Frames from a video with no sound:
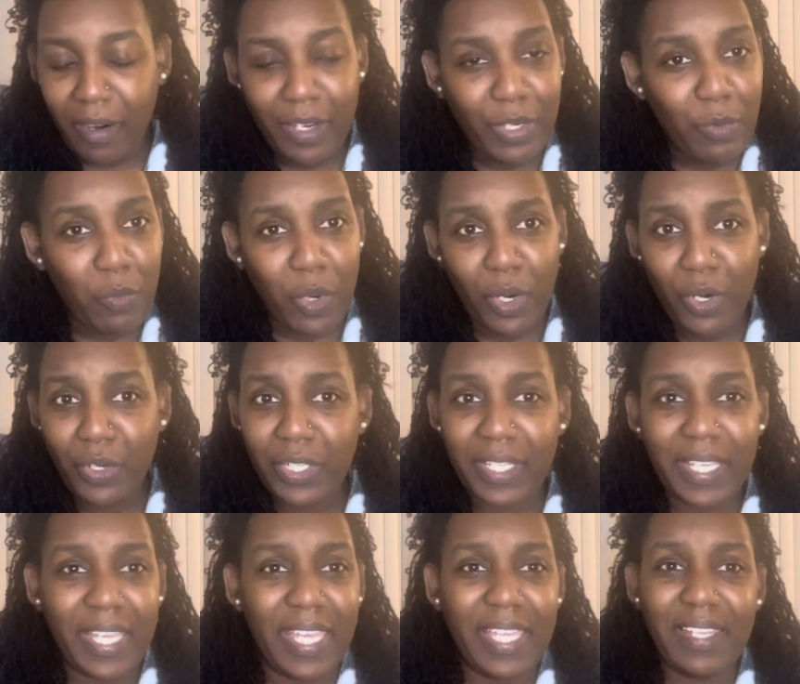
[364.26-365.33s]
you weren't.
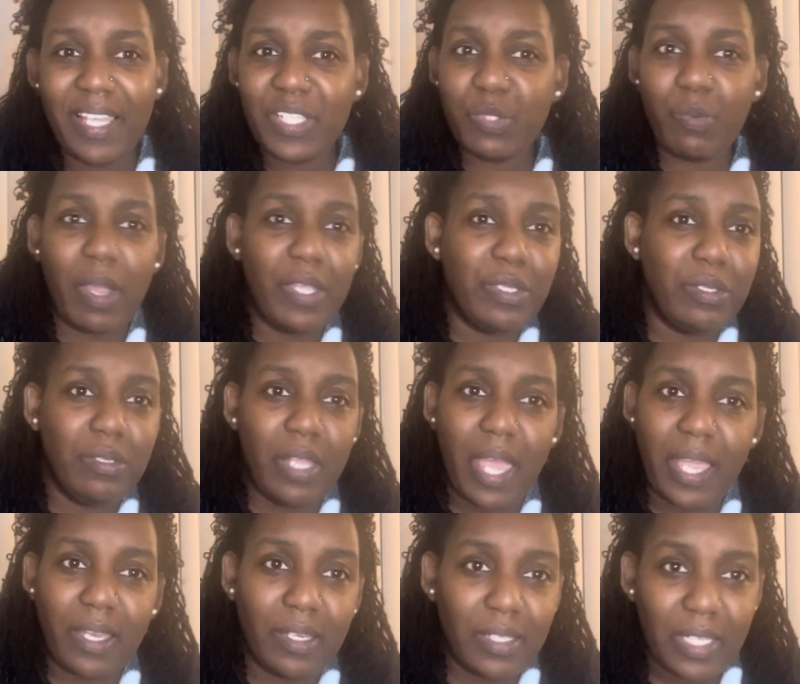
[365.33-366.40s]
And that's why you're
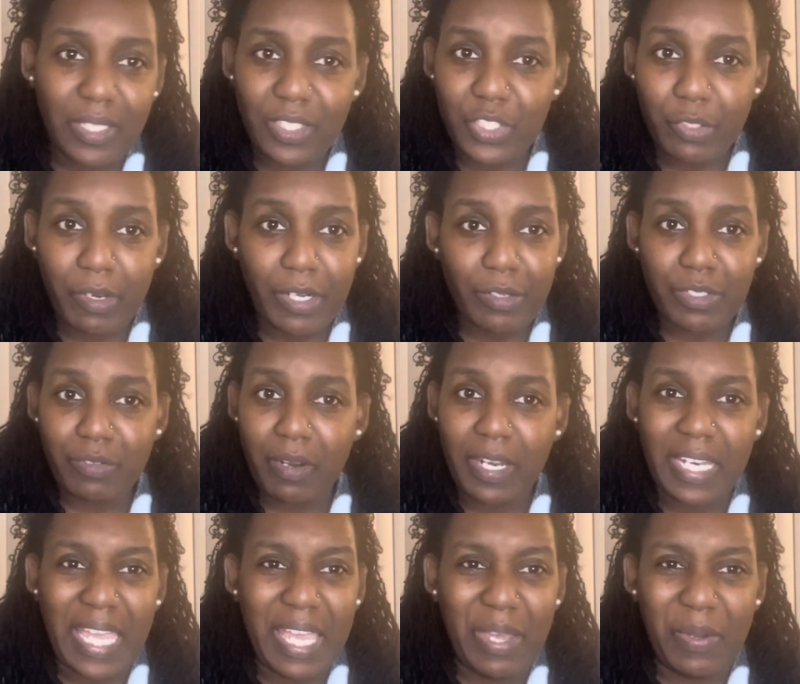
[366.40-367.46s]
not good at the Traitors right
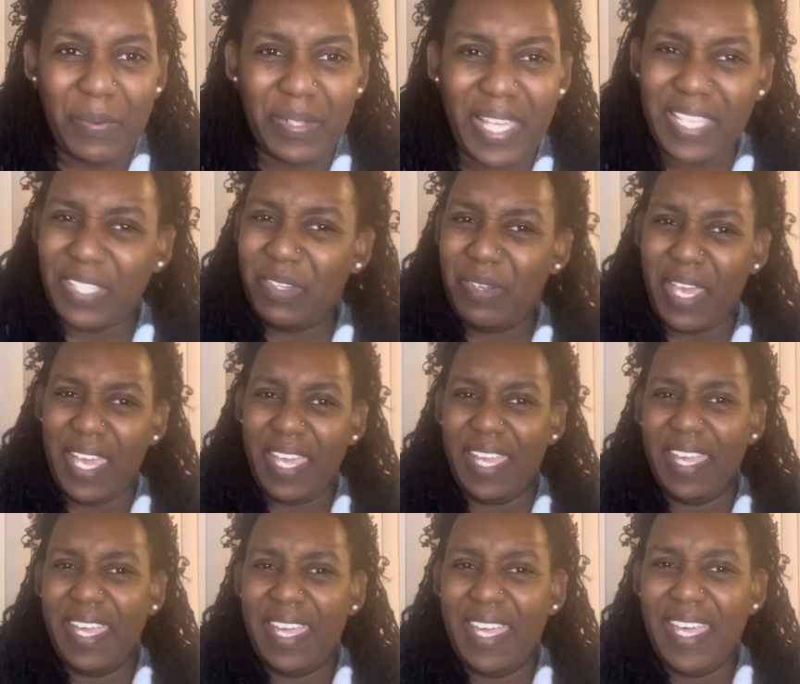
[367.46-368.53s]
now. Like you
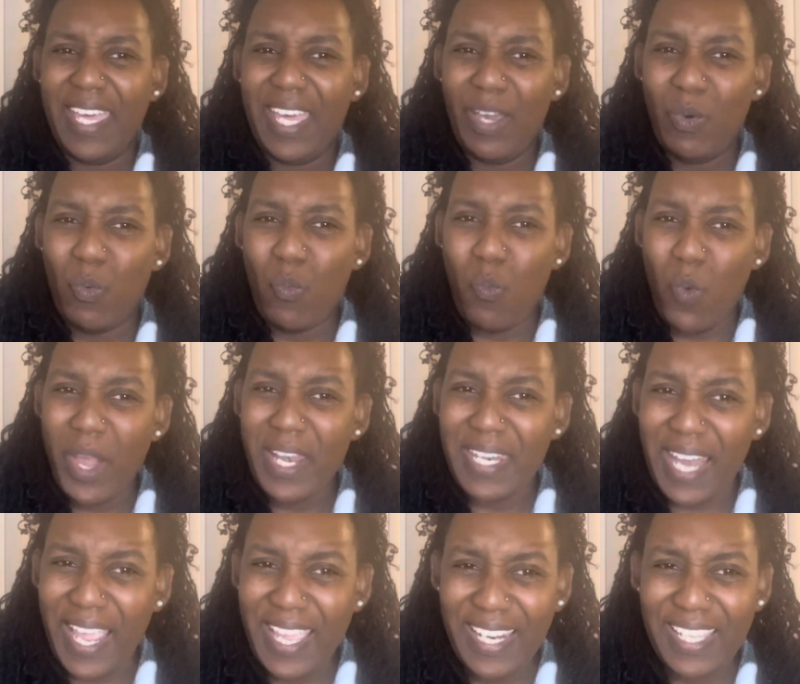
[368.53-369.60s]
had one
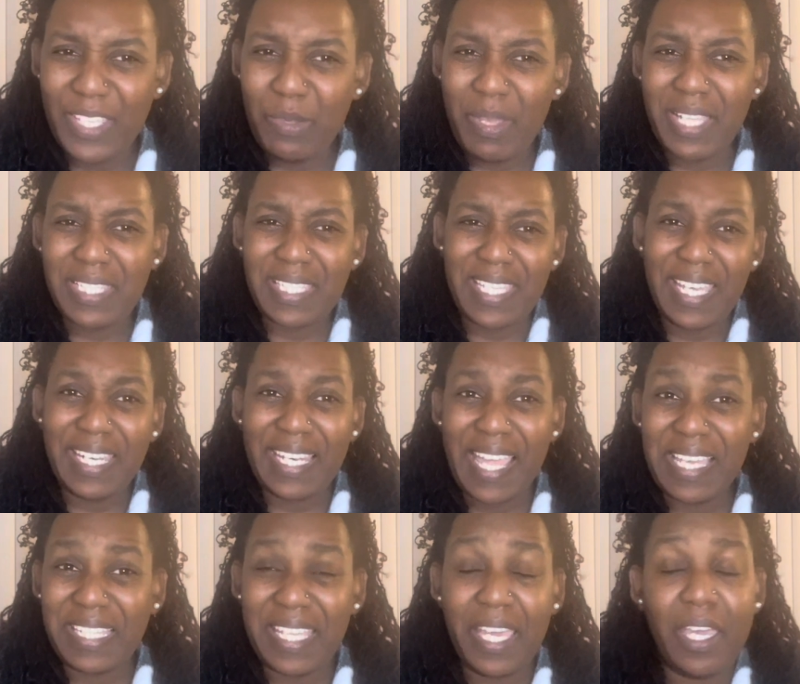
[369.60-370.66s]
night and you hesitated
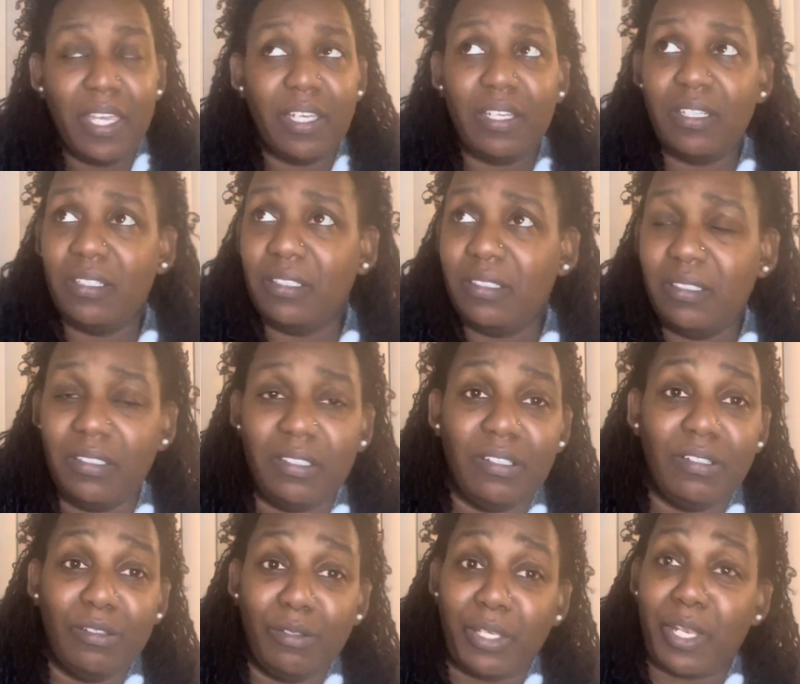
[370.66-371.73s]
like that.
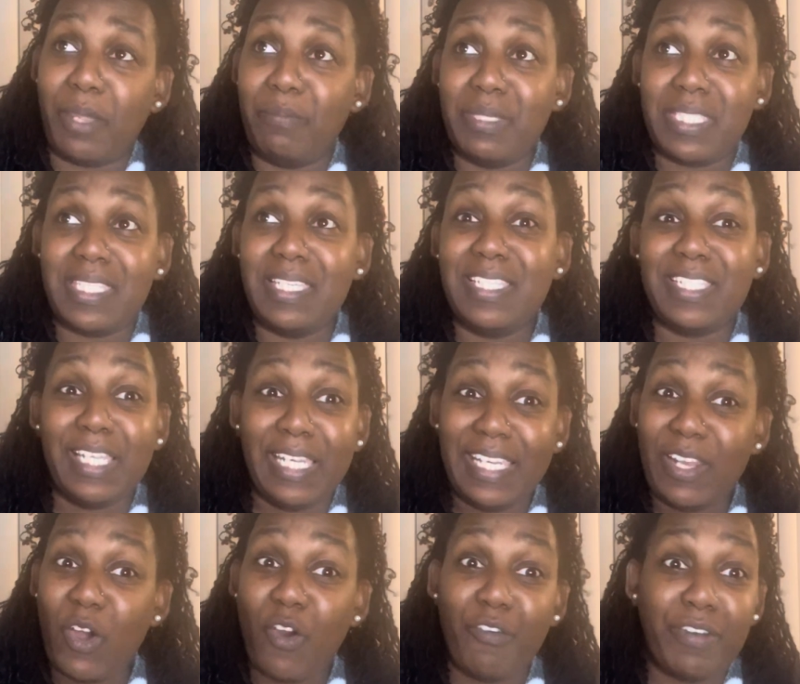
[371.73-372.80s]
Girl, let me see.
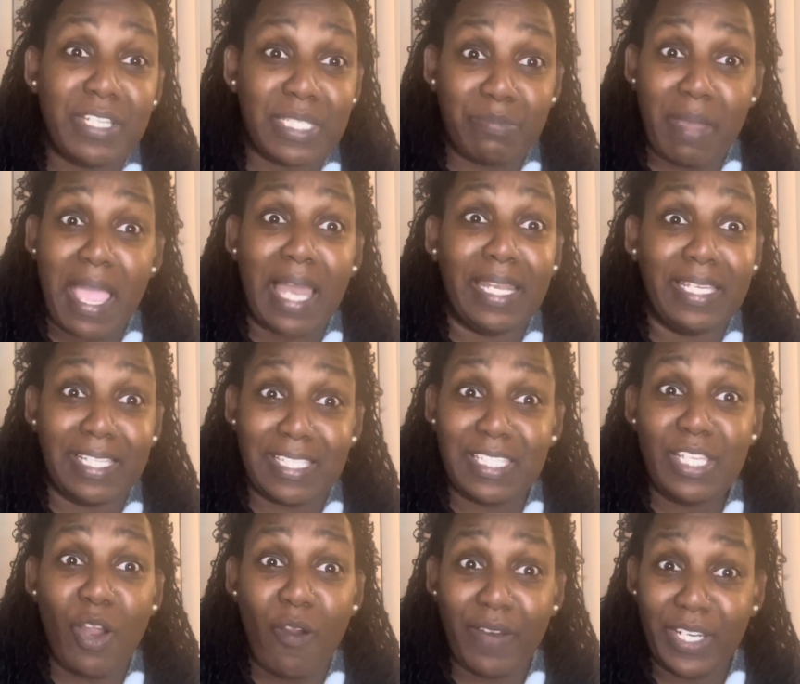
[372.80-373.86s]
Dylan already smiling because
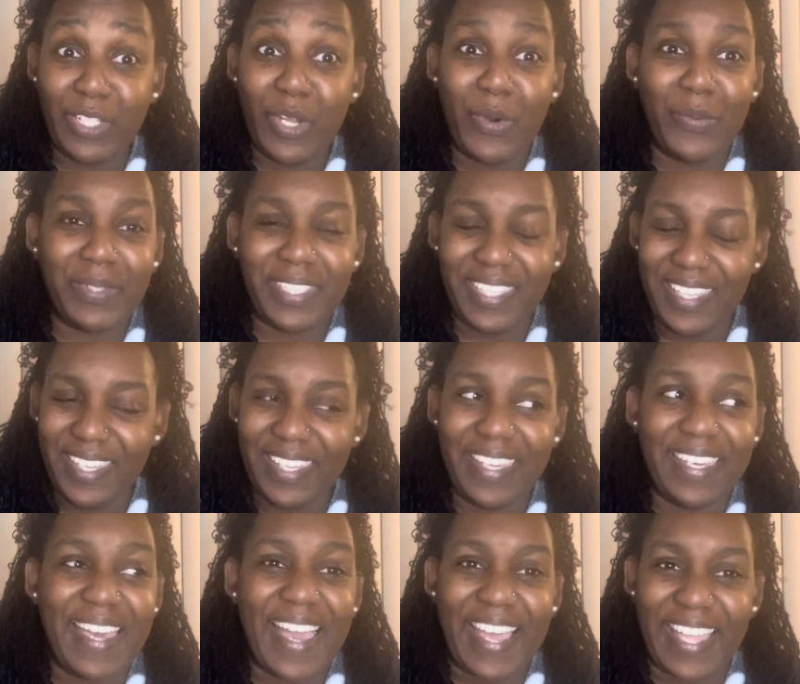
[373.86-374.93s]
he already know,
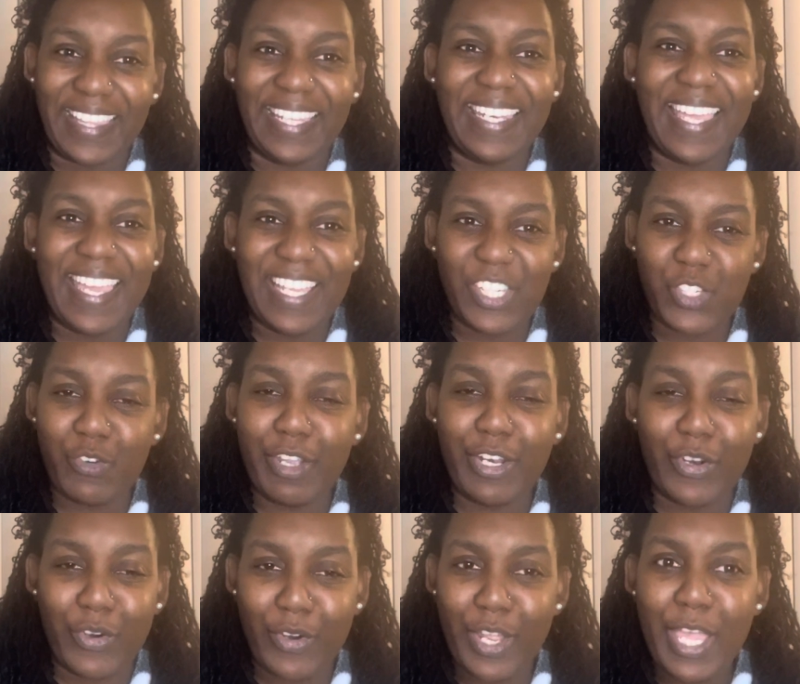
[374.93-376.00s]
yeah, I got the last
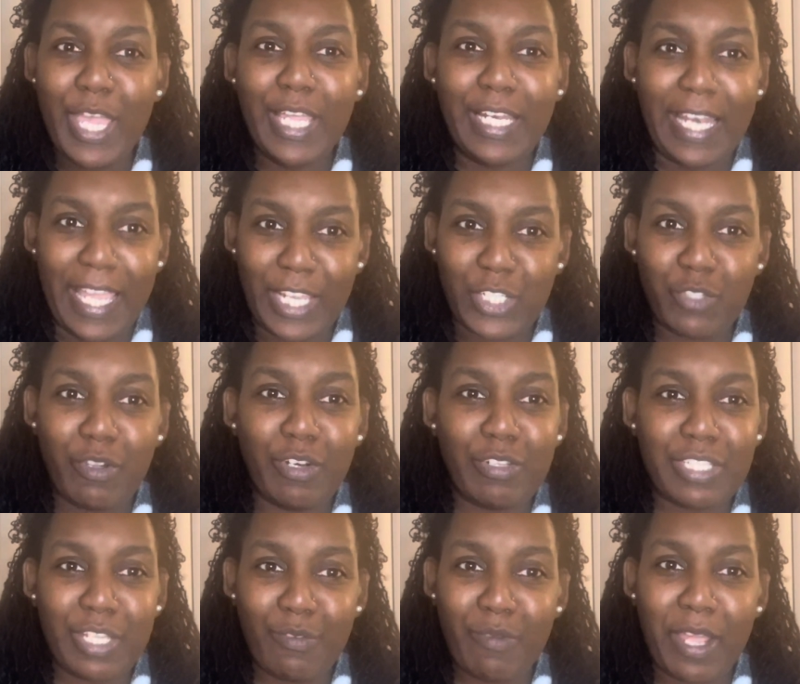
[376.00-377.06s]
traitor. Last traitor
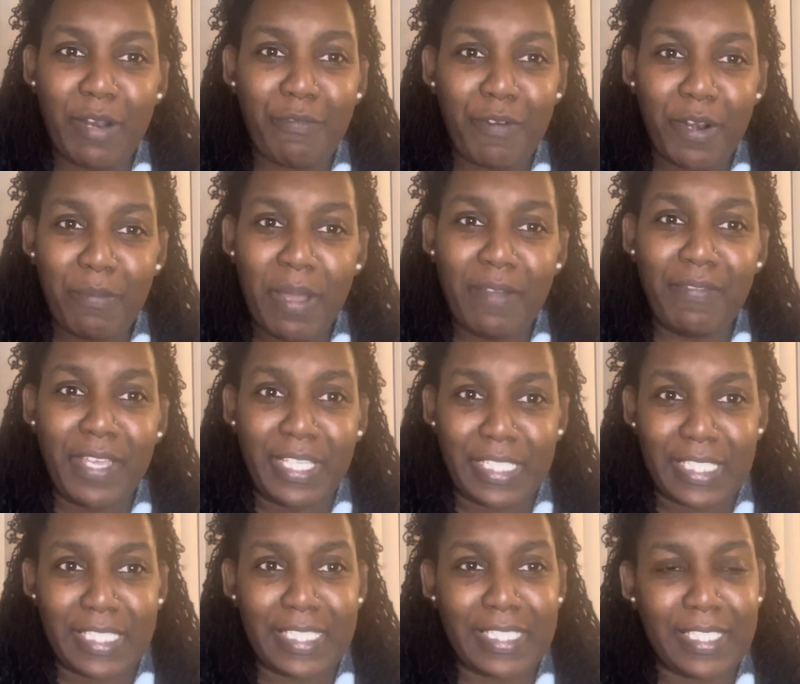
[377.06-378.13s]
sitting right in front of my
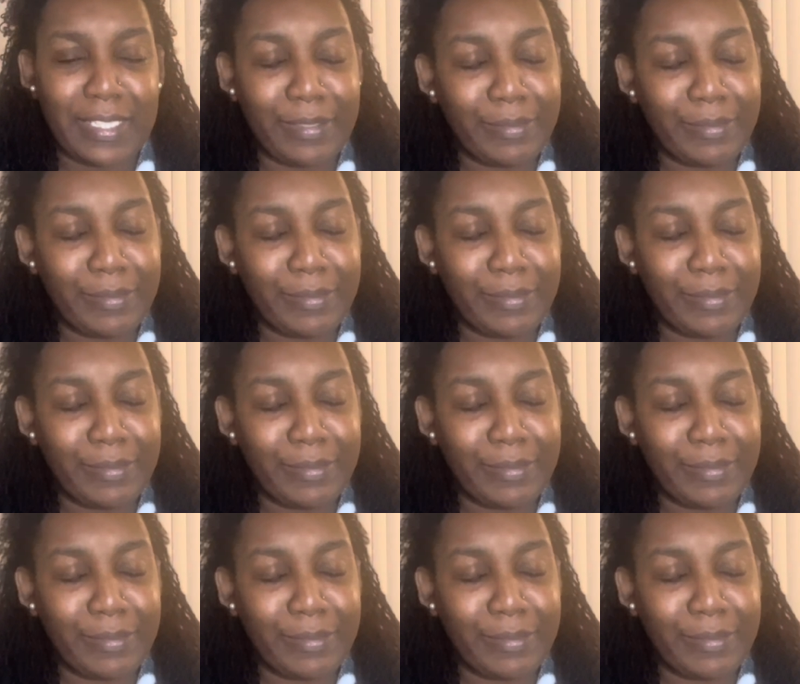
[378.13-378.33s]
face.